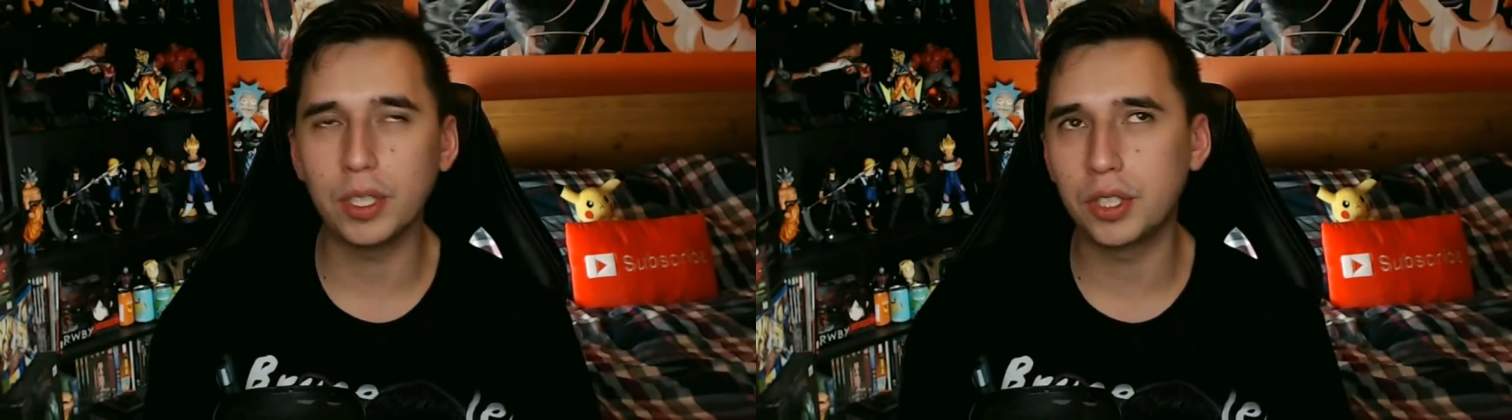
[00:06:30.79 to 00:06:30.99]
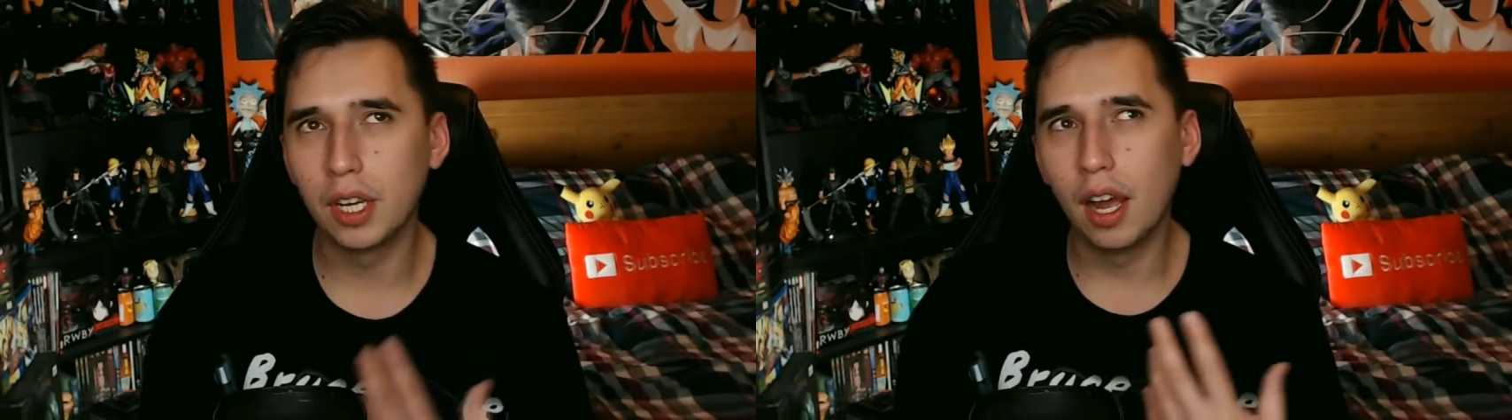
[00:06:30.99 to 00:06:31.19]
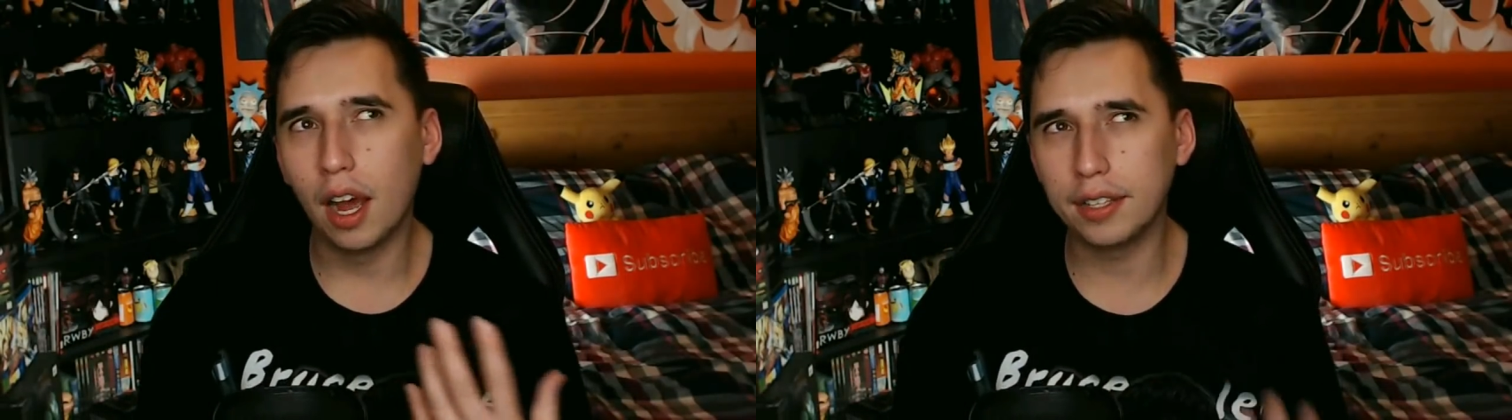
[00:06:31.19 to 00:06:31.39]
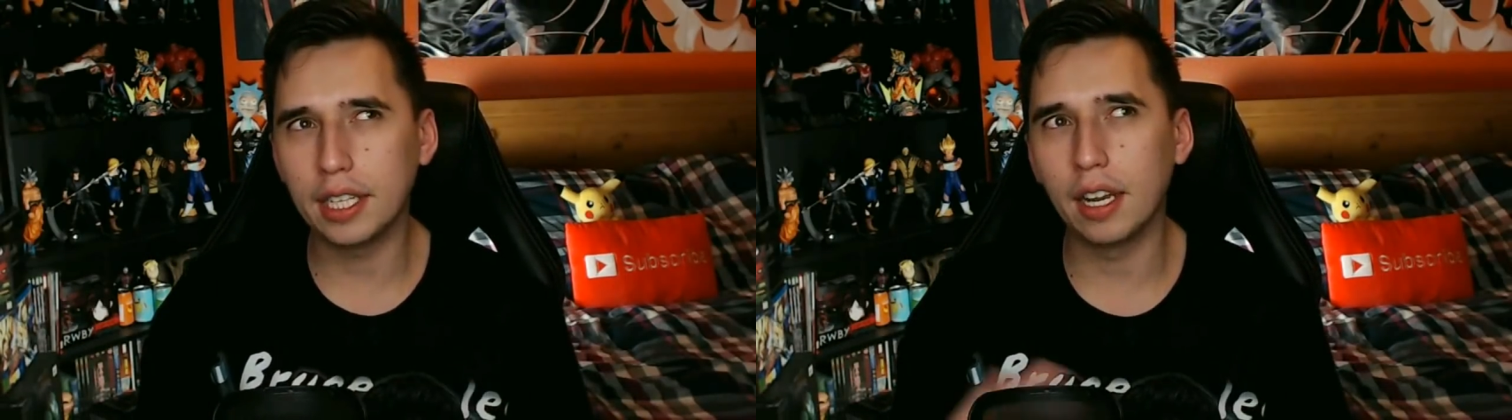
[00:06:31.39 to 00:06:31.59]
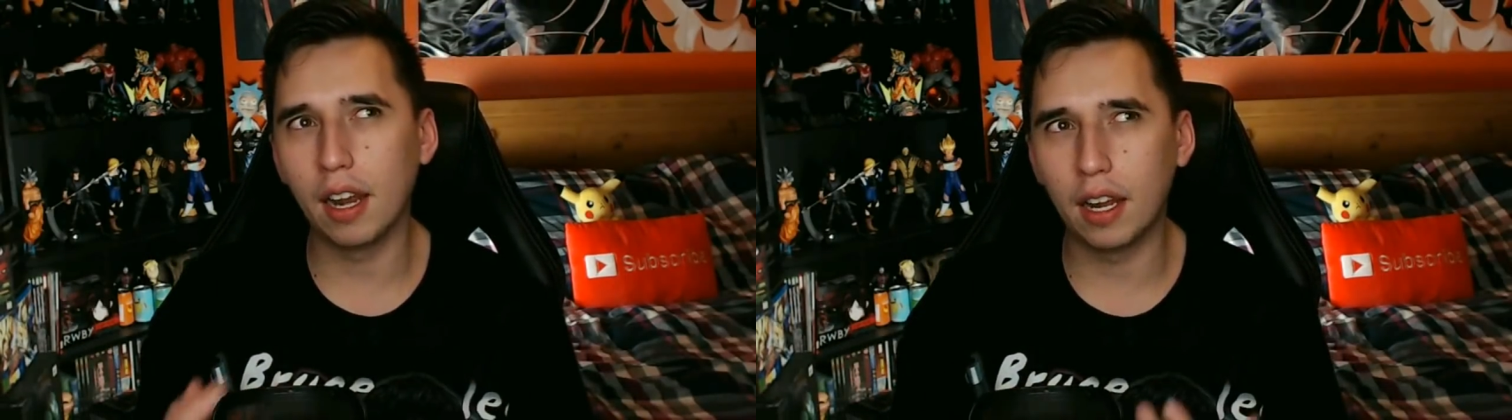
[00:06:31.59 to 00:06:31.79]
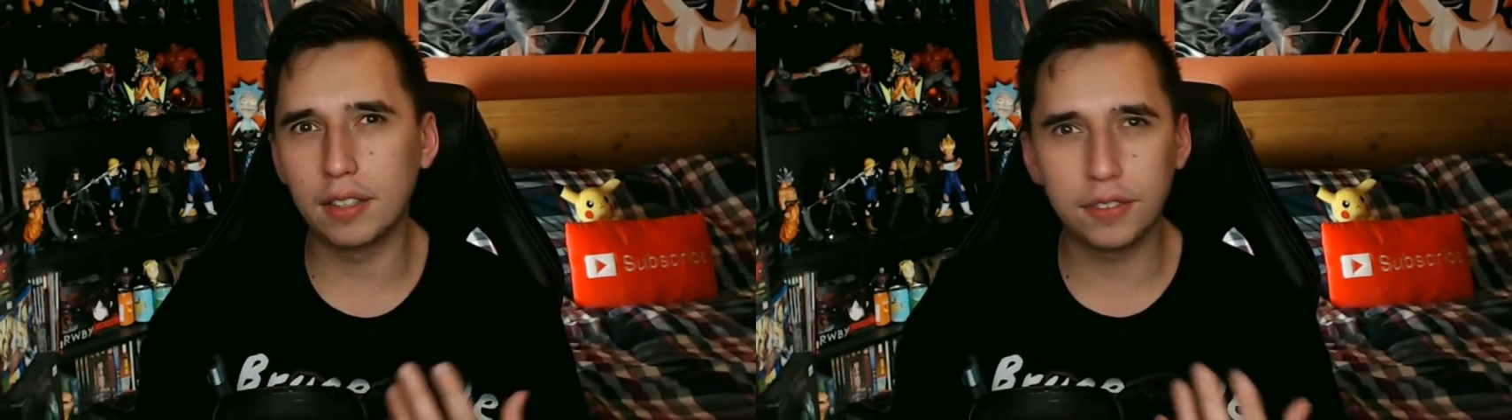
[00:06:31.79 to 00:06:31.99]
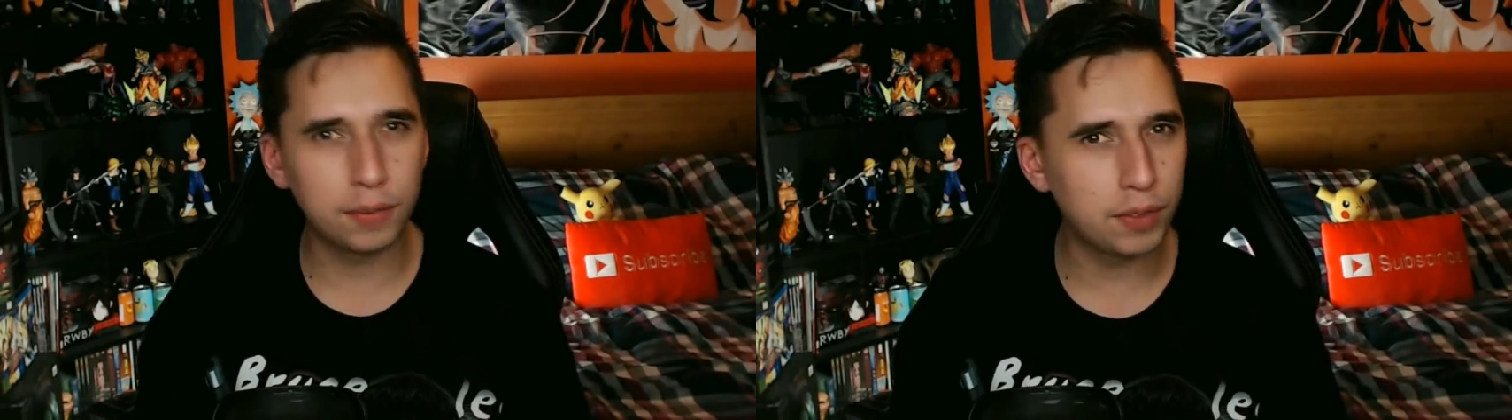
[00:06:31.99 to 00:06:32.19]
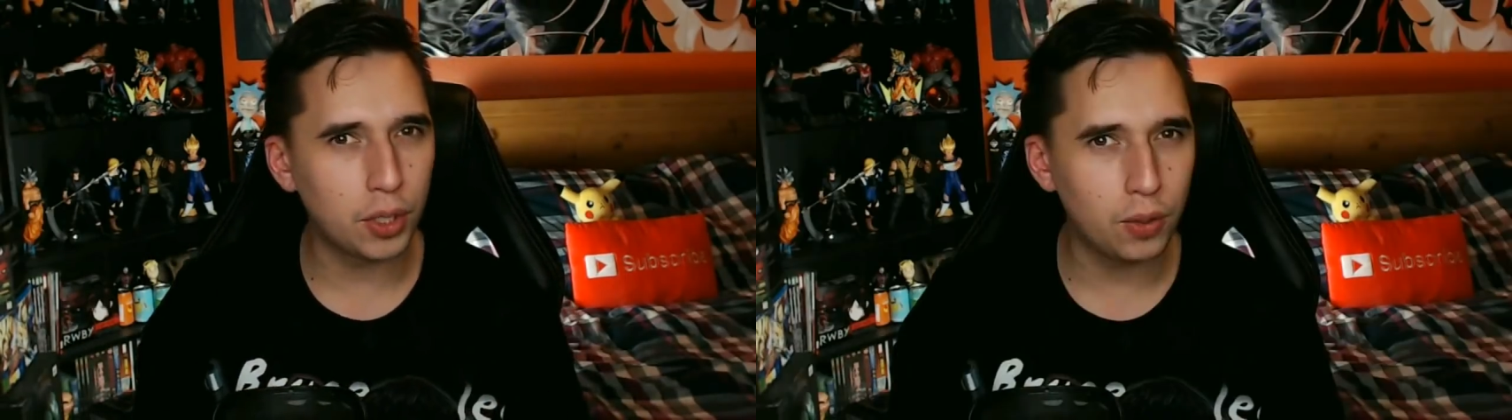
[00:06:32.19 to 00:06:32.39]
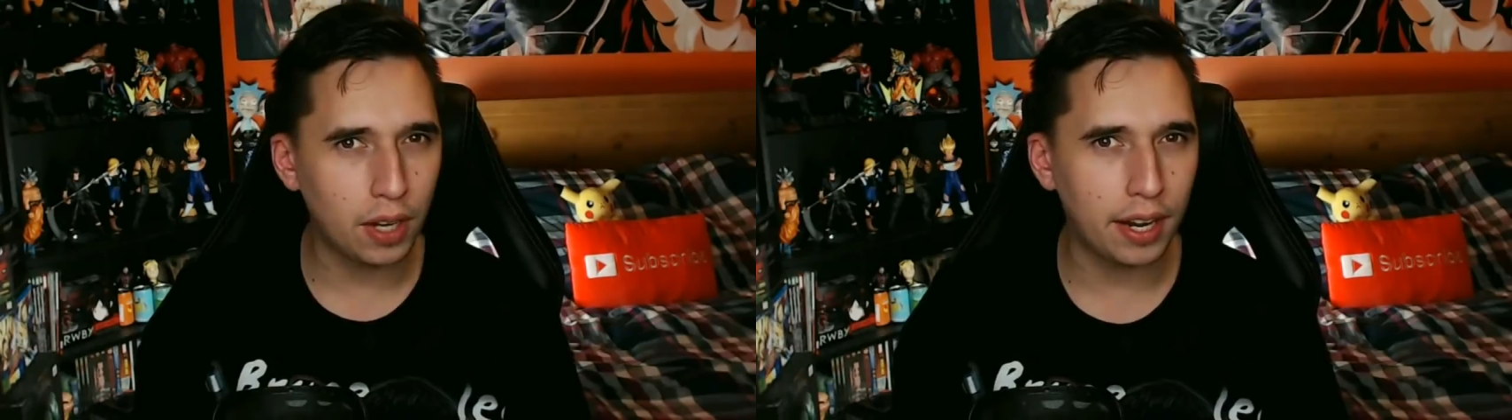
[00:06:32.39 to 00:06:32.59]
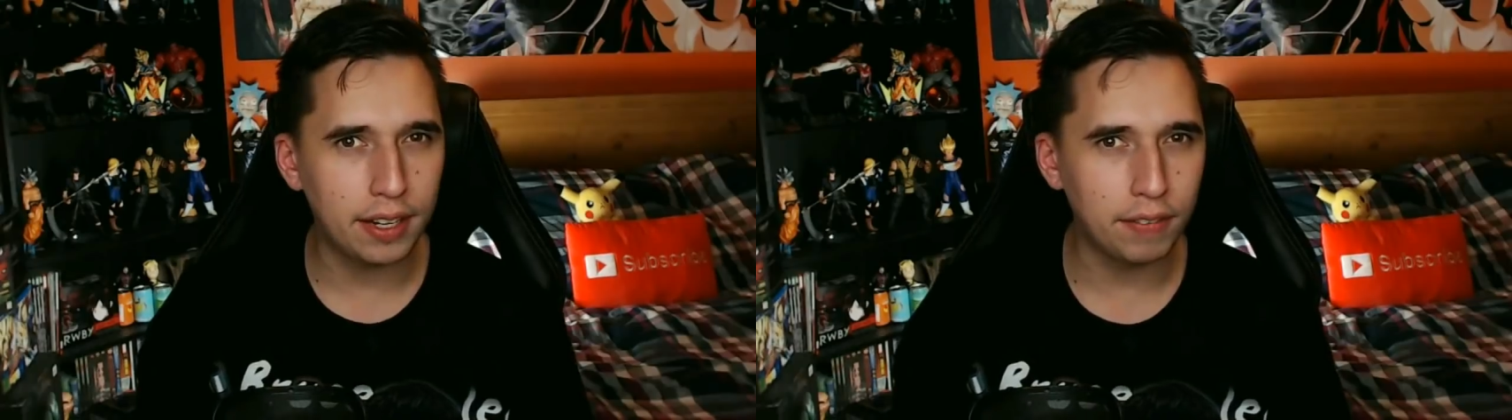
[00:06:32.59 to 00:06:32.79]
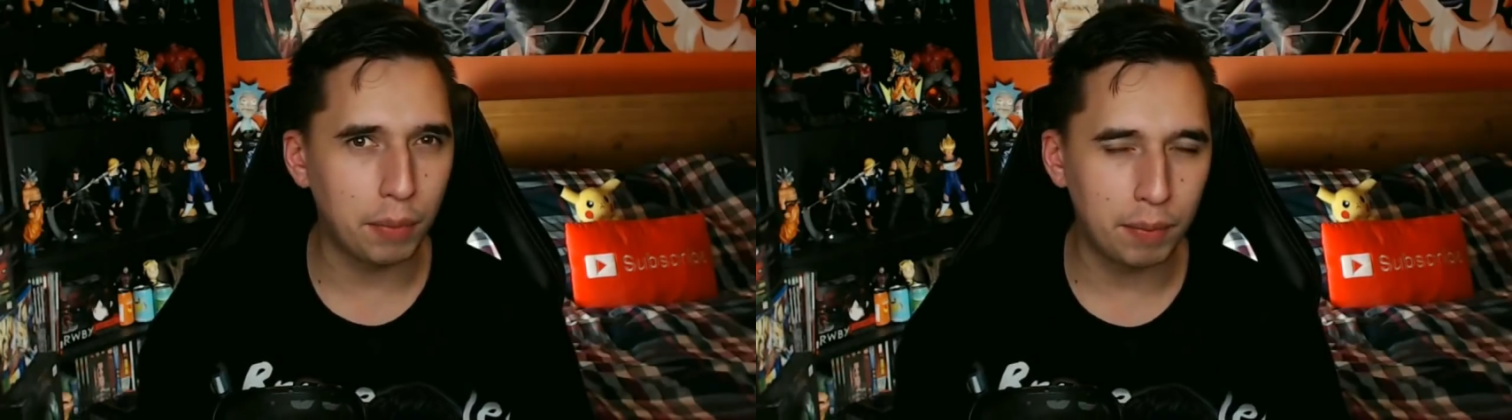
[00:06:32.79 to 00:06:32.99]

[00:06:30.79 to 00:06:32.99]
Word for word: which I think a lot of them do kind of,